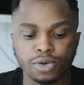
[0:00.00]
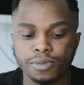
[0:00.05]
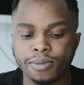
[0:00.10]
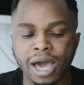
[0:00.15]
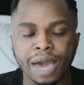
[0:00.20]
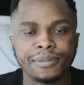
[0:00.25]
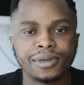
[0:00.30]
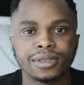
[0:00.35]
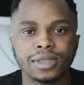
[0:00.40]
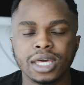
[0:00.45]
you
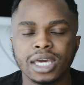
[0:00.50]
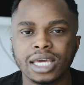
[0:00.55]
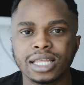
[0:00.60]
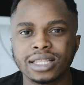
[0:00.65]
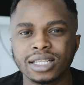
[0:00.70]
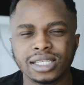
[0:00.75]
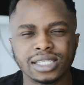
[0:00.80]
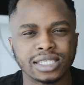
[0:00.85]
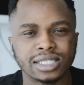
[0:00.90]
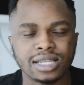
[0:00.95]
might be
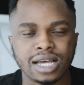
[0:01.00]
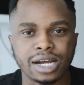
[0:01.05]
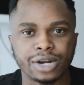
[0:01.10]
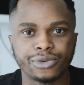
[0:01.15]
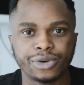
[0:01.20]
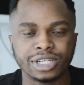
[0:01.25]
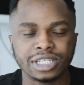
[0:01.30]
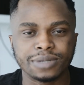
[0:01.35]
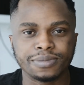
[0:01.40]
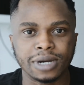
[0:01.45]
thinking this is not
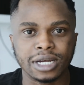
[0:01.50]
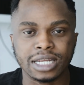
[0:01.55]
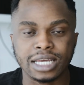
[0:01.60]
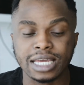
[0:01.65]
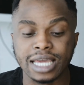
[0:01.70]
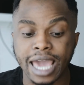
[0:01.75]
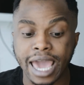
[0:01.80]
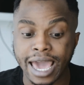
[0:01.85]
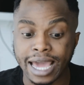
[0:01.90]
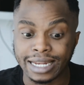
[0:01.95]
crazy
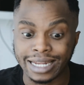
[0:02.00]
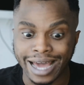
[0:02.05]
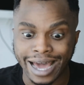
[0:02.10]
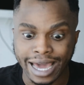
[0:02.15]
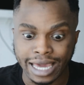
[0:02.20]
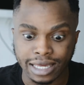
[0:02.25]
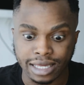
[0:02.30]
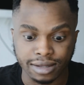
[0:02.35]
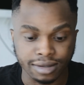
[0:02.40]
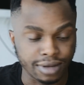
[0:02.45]
money, and
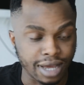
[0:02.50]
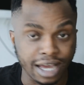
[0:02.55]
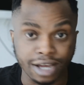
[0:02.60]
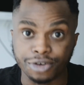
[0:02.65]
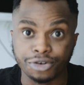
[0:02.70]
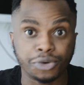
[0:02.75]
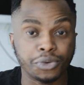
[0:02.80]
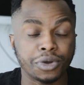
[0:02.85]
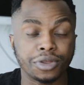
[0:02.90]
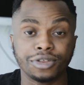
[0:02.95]
I
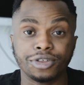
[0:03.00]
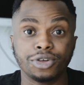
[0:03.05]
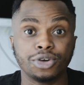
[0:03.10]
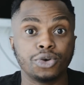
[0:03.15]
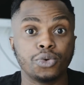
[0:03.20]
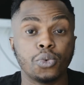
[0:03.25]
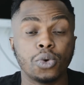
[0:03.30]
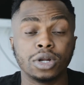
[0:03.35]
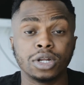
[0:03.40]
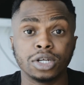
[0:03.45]
agree with
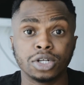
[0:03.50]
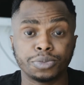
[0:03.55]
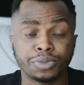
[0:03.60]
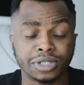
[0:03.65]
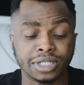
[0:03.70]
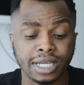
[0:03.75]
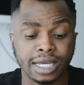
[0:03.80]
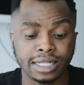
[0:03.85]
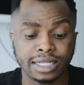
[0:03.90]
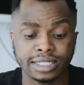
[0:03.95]
you
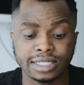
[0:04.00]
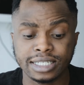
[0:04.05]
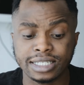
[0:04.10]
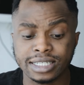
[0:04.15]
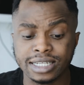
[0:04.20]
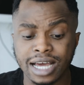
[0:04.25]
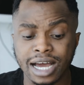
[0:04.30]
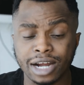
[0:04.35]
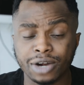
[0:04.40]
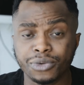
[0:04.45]
100%. This
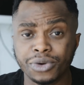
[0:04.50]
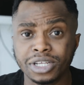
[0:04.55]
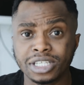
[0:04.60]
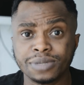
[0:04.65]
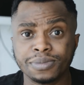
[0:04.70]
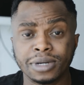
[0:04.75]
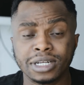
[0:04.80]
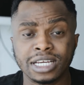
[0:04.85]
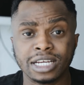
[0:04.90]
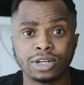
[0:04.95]
is not
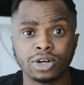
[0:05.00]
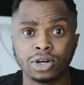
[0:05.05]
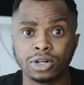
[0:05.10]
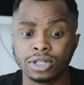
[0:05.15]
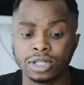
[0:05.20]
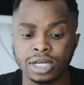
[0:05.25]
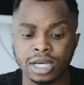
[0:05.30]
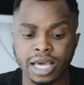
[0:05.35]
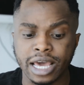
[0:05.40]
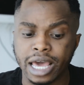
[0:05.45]
crazy money at
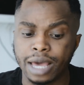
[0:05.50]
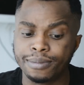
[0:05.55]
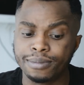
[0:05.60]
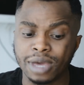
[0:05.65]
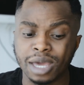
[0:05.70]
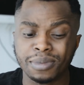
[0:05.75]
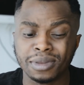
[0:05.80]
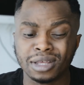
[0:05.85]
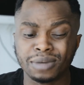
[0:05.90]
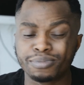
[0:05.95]
all. And
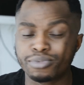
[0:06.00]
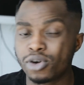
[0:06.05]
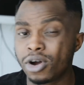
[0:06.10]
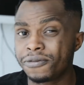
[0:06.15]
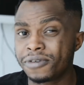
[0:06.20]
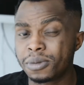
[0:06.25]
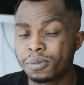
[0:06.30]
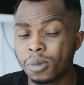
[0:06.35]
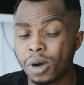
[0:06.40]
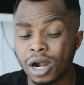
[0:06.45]
maybe the
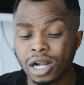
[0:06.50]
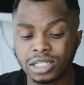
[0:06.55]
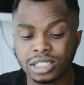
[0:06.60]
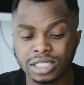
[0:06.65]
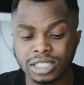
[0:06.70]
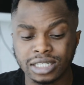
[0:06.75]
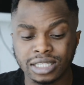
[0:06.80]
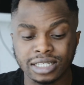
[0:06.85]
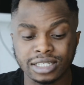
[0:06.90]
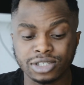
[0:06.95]
profit
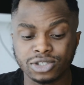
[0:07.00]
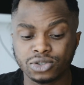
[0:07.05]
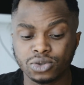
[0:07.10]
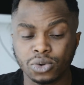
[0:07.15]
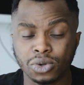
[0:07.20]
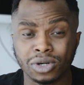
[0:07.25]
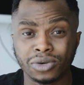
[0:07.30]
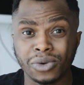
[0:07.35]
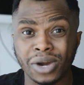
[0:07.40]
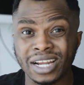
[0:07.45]
margin on this
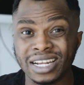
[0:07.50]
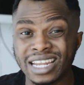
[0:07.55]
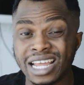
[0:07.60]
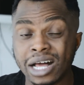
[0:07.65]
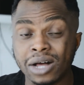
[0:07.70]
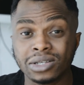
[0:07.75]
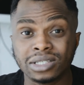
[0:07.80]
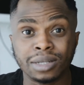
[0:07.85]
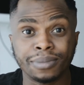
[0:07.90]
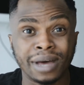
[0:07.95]
store right
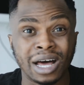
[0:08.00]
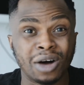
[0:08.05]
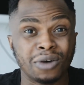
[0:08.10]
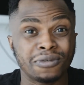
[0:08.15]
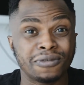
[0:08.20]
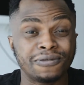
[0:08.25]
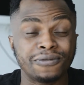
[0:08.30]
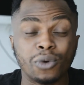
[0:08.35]
now is about